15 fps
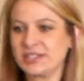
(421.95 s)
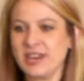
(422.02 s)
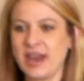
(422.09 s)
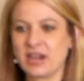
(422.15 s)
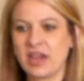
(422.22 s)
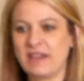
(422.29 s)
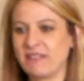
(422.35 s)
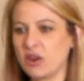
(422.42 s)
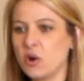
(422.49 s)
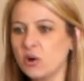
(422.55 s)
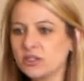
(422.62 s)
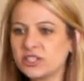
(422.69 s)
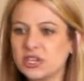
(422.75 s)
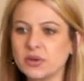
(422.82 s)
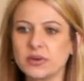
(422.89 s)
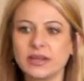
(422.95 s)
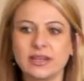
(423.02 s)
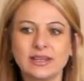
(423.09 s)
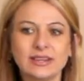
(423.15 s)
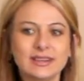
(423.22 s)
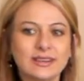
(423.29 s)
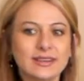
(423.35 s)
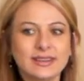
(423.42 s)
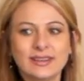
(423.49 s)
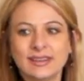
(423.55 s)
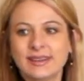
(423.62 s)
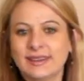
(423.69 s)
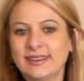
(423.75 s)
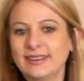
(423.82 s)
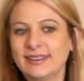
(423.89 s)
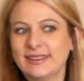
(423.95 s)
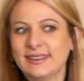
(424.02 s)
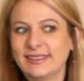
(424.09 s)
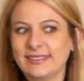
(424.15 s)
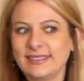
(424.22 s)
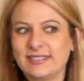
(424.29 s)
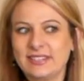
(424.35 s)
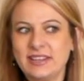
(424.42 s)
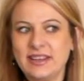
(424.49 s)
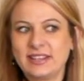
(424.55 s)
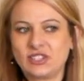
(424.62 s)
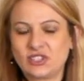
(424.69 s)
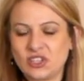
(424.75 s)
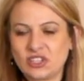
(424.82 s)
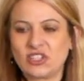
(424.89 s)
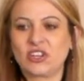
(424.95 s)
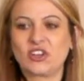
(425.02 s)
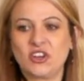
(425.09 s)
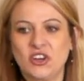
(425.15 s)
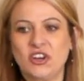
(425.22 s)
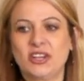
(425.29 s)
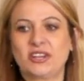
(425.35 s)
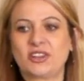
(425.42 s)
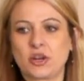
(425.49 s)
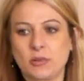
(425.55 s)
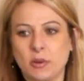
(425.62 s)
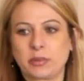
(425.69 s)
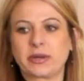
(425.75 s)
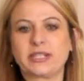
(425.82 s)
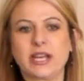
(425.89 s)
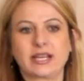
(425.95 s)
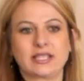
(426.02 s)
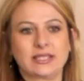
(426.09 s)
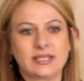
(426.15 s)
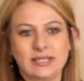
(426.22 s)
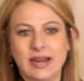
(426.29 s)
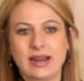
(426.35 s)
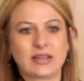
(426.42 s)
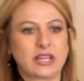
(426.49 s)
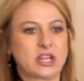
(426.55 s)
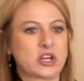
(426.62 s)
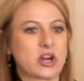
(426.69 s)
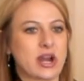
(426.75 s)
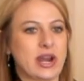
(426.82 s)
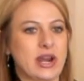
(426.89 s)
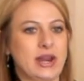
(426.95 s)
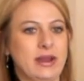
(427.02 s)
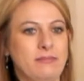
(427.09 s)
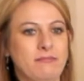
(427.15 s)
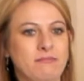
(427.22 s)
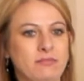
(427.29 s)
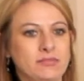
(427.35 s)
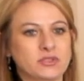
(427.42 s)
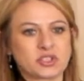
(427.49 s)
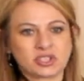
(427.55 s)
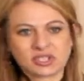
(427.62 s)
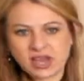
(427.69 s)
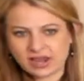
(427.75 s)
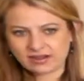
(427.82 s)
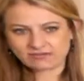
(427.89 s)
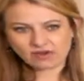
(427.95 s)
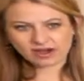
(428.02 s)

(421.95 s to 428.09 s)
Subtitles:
there's not a heavy hold to it. It's just a good thermal protective styling cream. Just kind